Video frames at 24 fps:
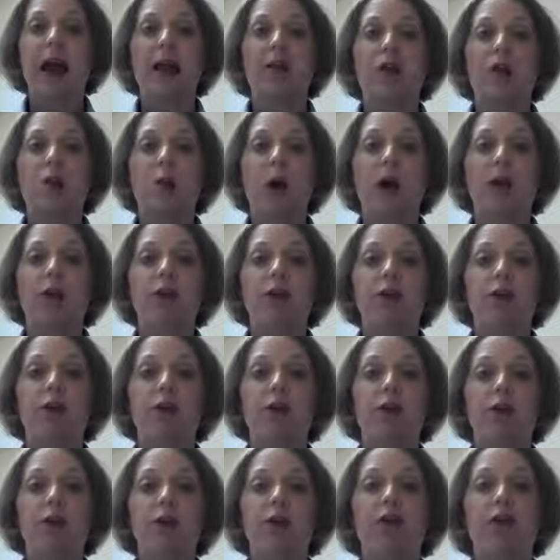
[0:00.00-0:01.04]
that you want to
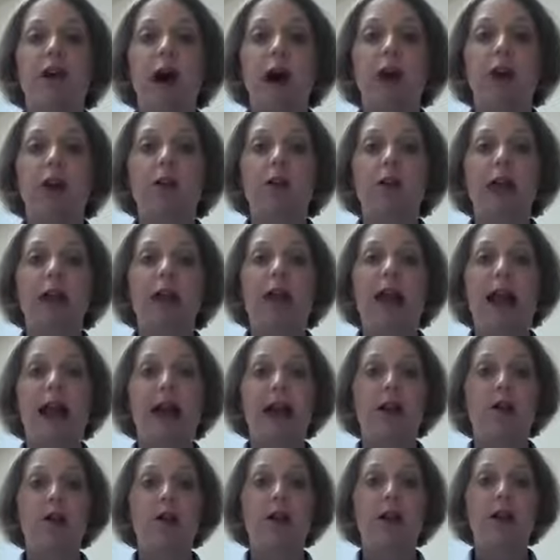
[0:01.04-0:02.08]
do following an
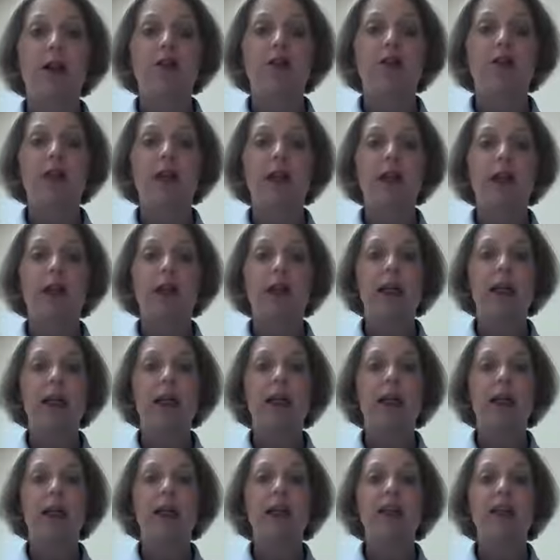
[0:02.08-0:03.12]
ankle injury
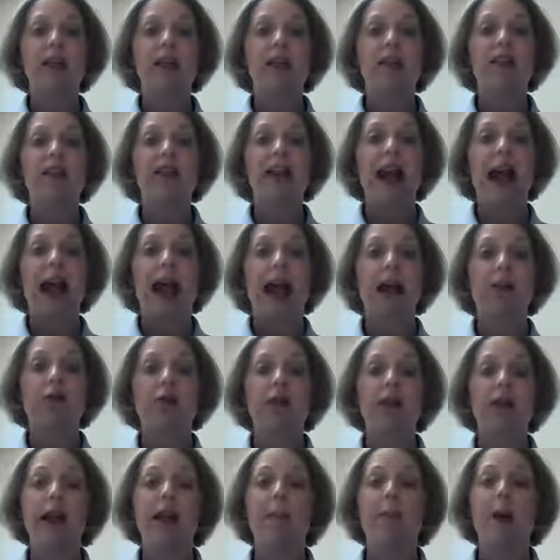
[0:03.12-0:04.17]
is the
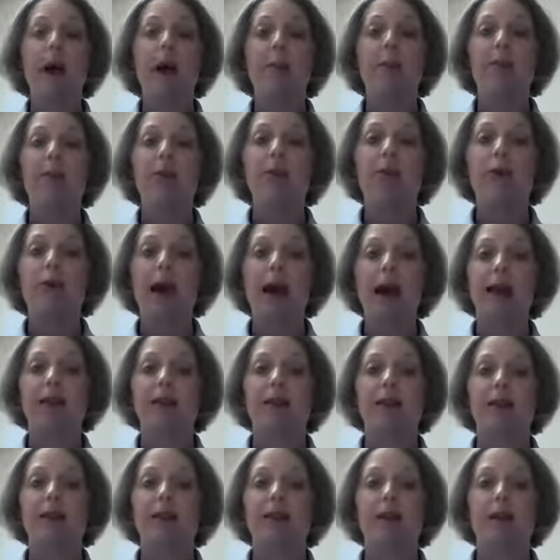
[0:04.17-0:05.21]
acronym
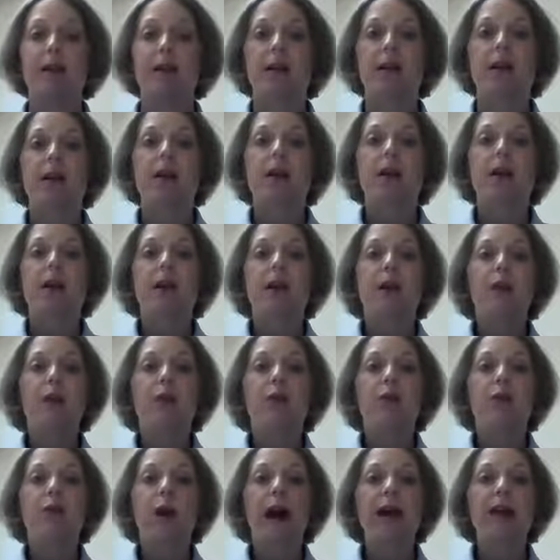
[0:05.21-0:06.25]
PRICE.
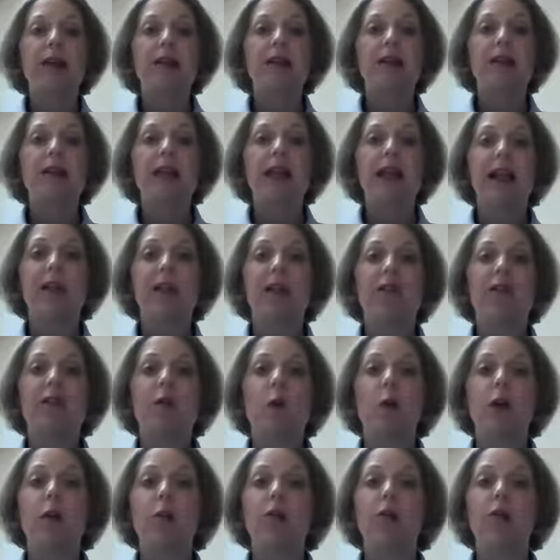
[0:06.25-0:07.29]
PRICE stands
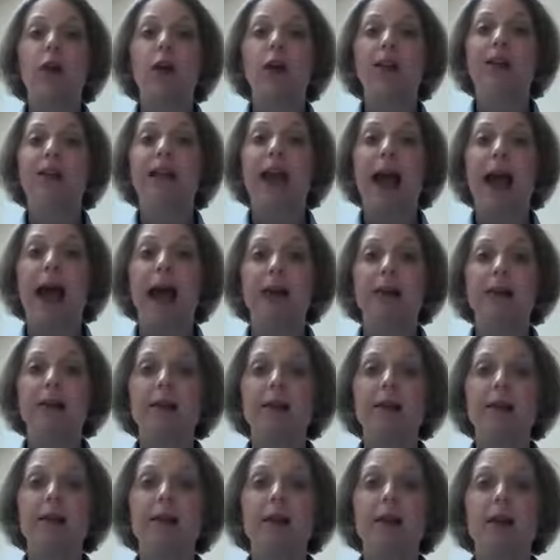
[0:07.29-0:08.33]
for
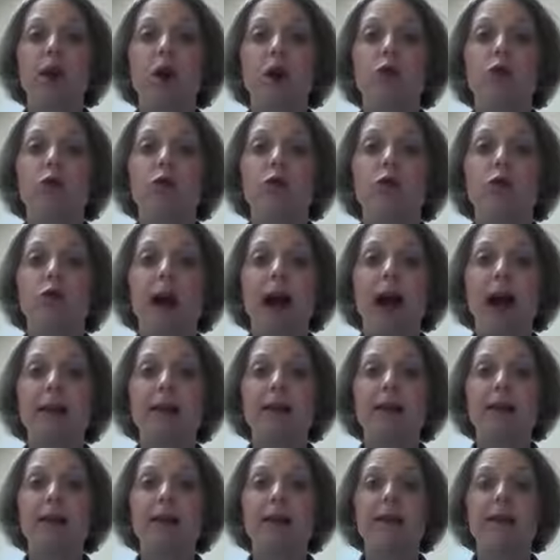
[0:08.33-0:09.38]
protect,
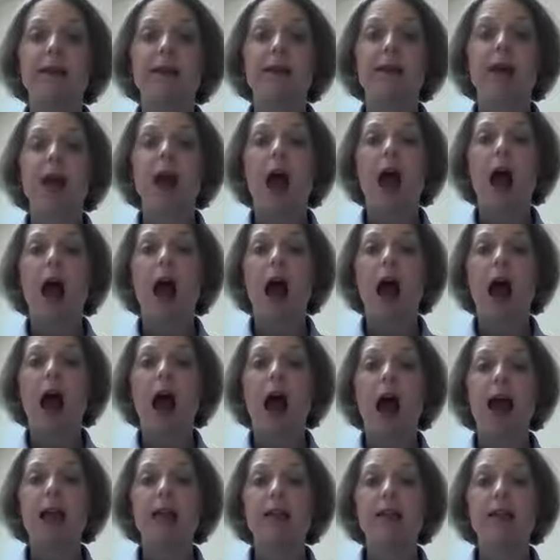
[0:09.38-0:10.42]
rest,
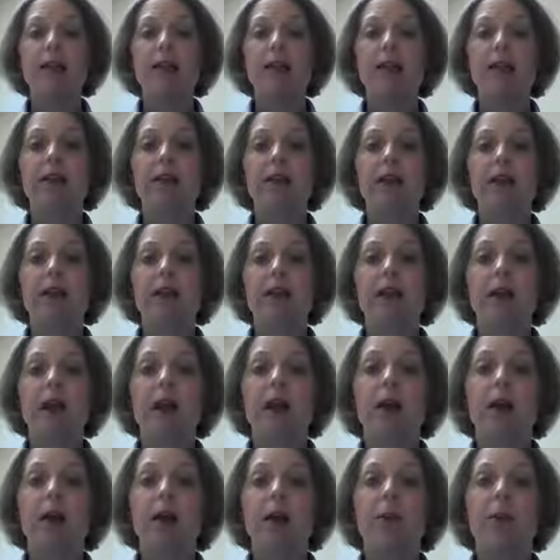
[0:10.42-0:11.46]
ice,
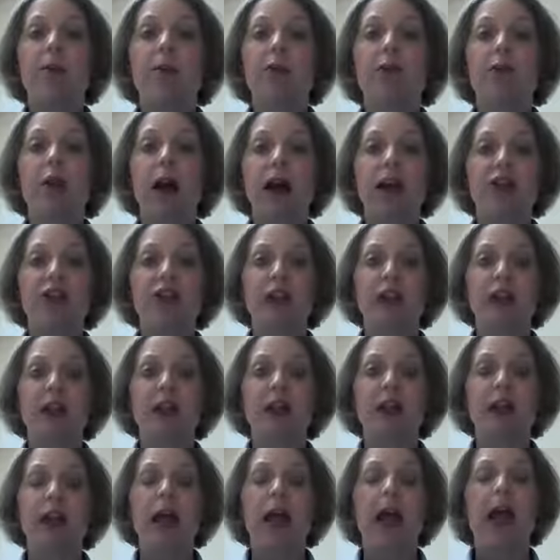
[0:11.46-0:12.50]

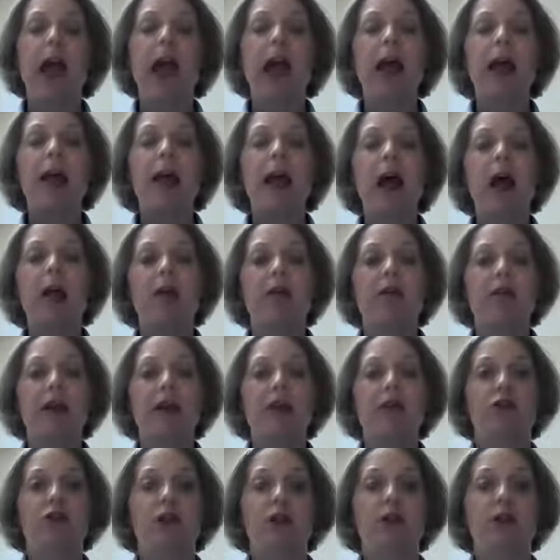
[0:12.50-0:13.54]
compression, and
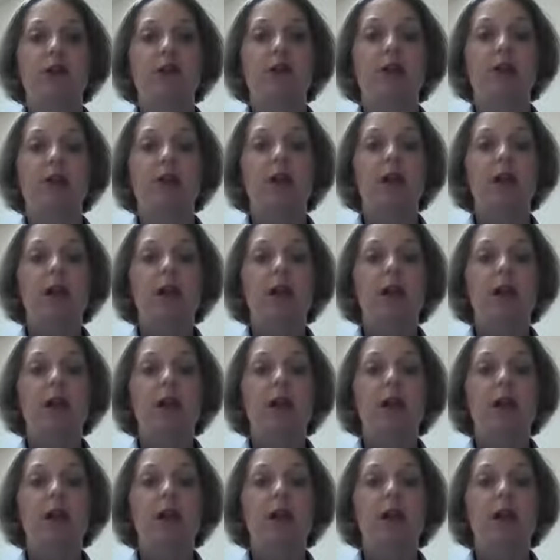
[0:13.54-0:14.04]
elevation.